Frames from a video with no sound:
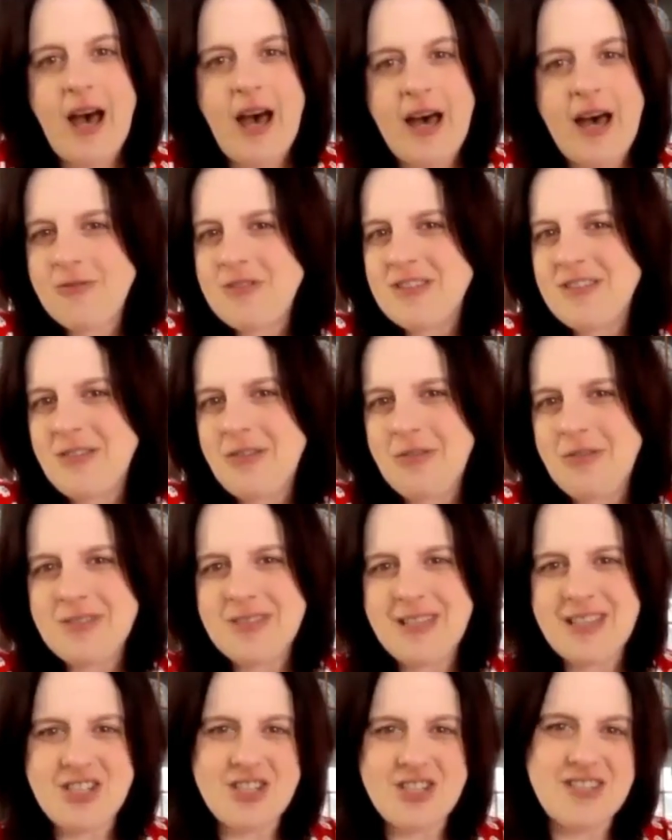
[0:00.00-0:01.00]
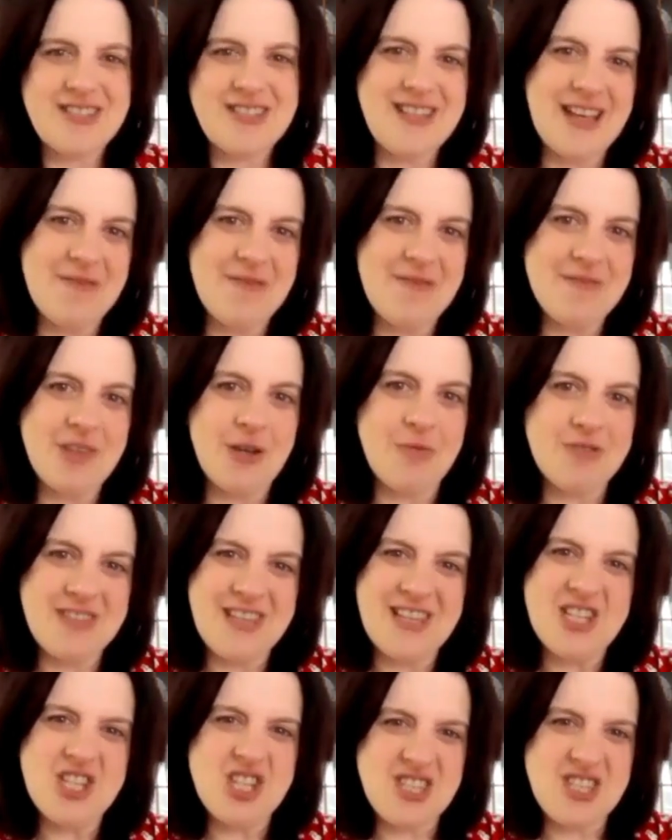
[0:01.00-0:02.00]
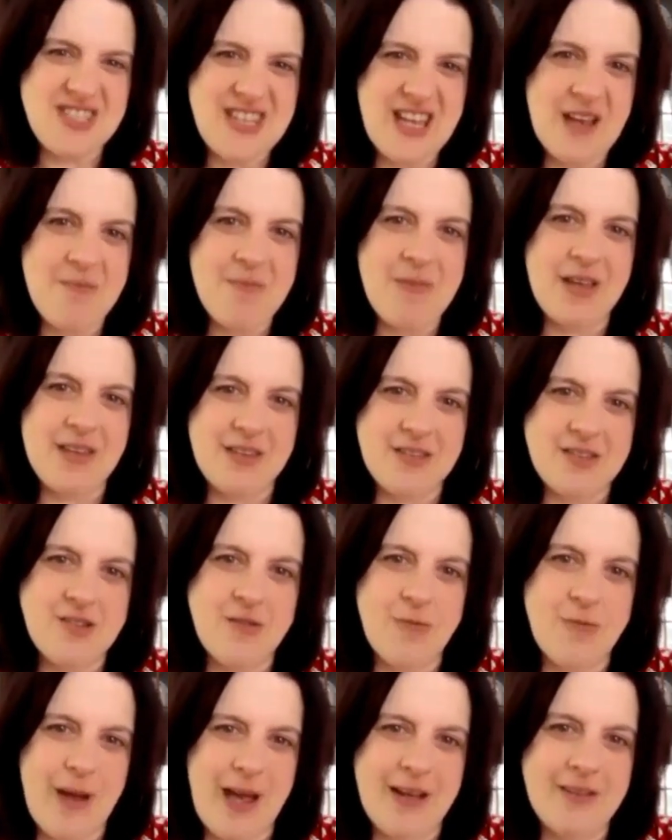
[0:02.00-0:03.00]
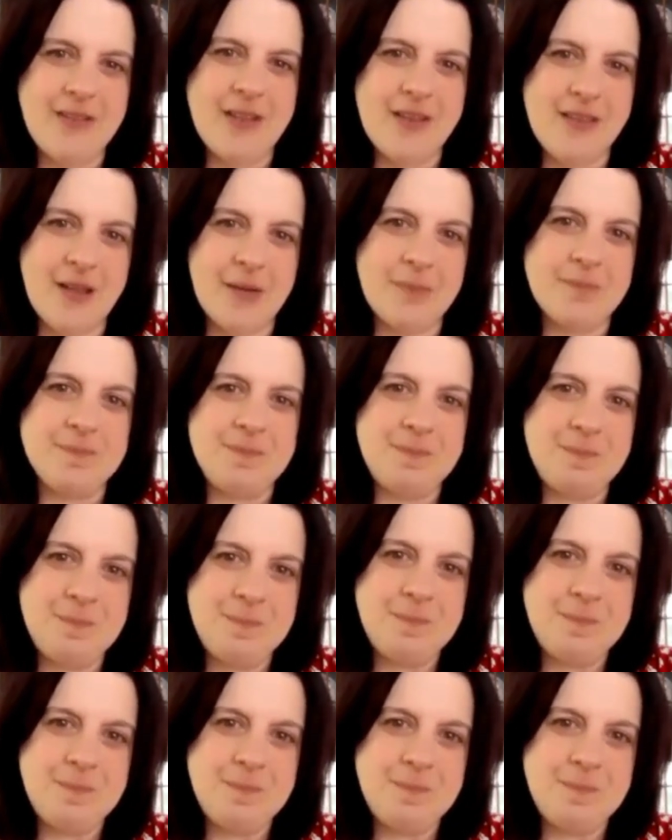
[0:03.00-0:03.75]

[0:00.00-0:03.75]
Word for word: there's still such a stigma. There was such a stigma that surrounded them.